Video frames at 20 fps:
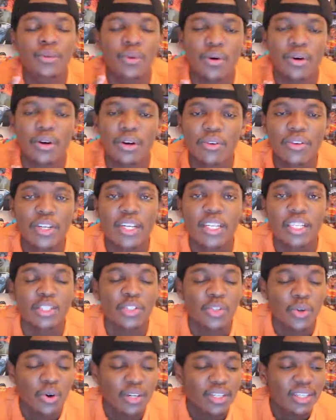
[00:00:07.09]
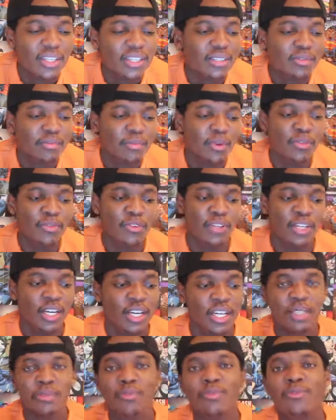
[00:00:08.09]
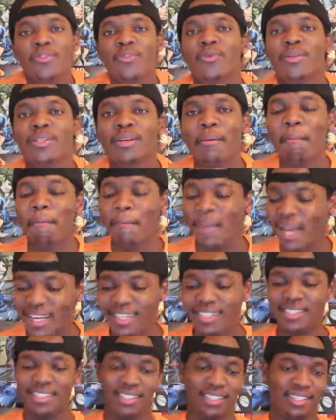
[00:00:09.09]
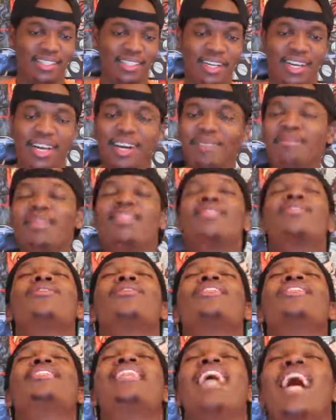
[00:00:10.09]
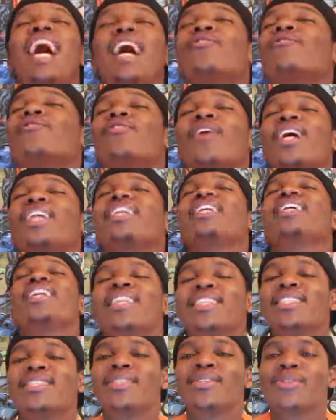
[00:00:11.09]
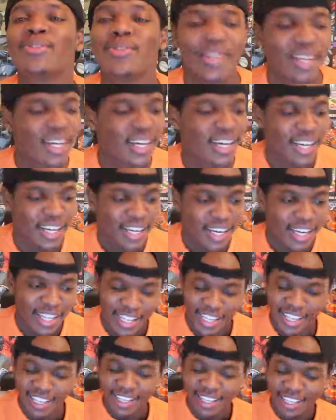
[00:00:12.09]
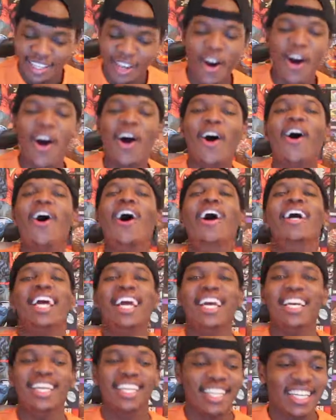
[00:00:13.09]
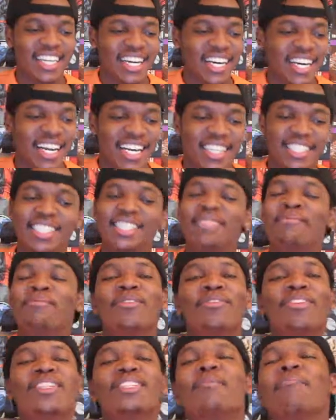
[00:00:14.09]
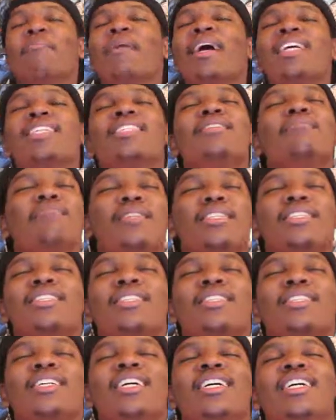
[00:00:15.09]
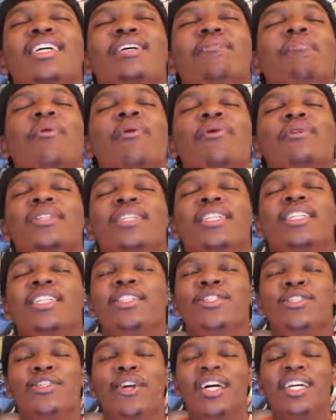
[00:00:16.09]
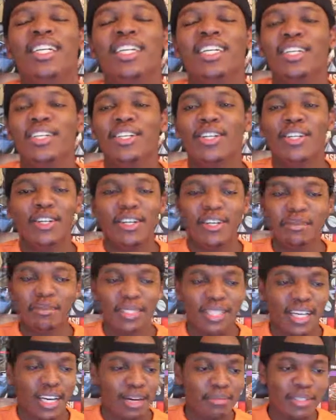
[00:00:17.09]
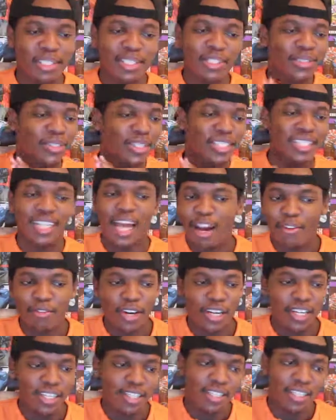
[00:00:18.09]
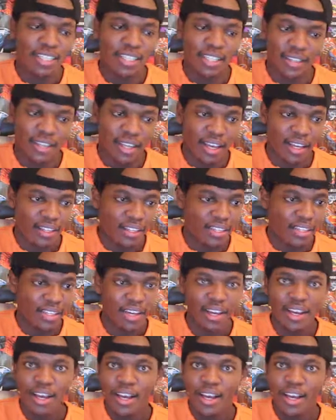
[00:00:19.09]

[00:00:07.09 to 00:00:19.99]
War. I really enjoyed this movie. This movie was amazing. Just gonna dive right into the heartache. Like, this movie is amazing, but it's emotionally draining, you know what I'm saying? I'm just gonna dive right into the deaths.